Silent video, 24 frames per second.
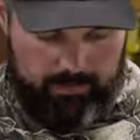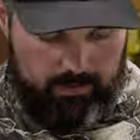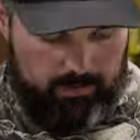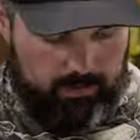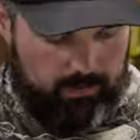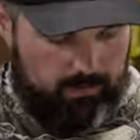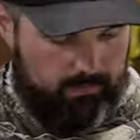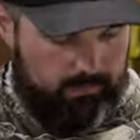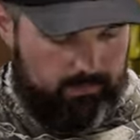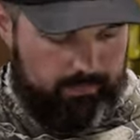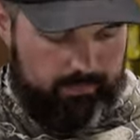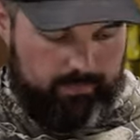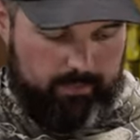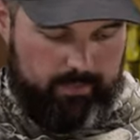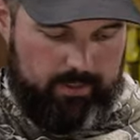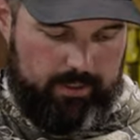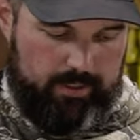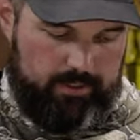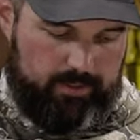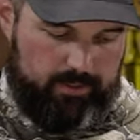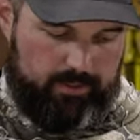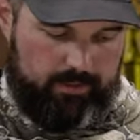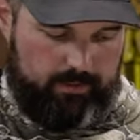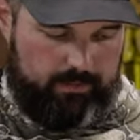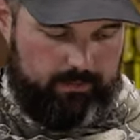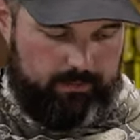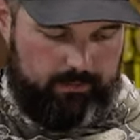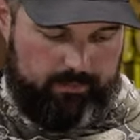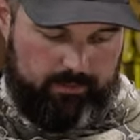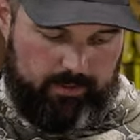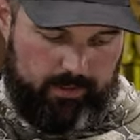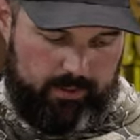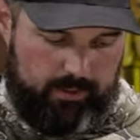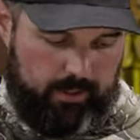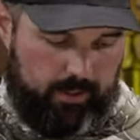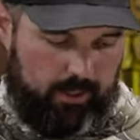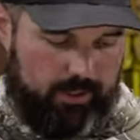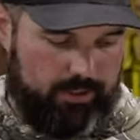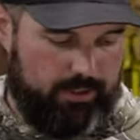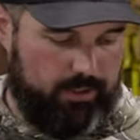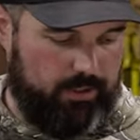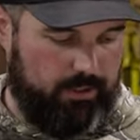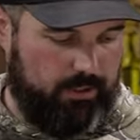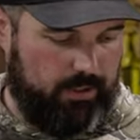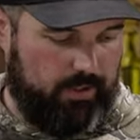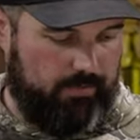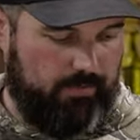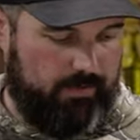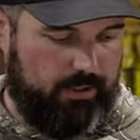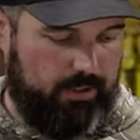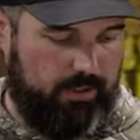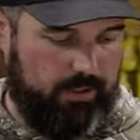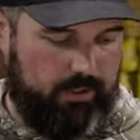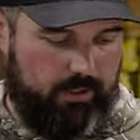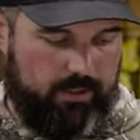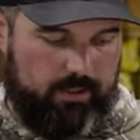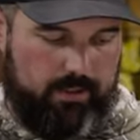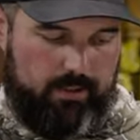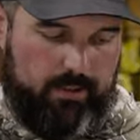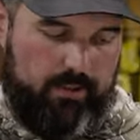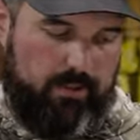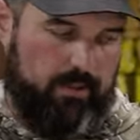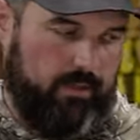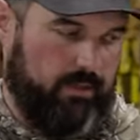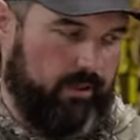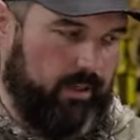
Um, a inertia driven gun,